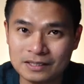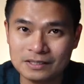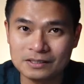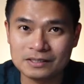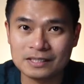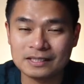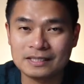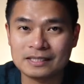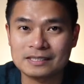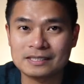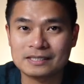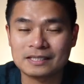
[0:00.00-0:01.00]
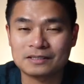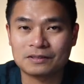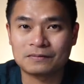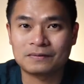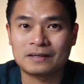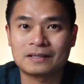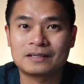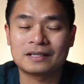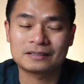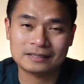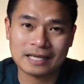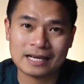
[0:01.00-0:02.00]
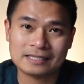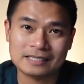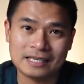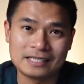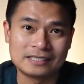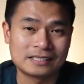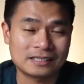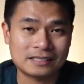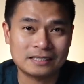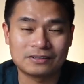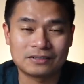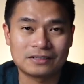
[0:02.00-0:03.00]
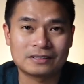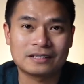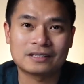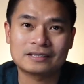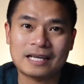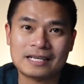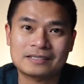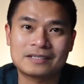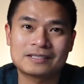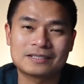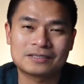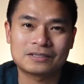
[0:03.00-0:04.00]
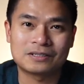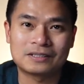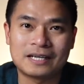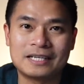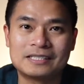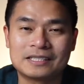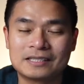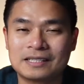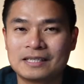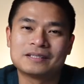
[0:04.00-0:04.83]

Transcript: you seek the assistance of a non-tax agent or non-tax registered agent.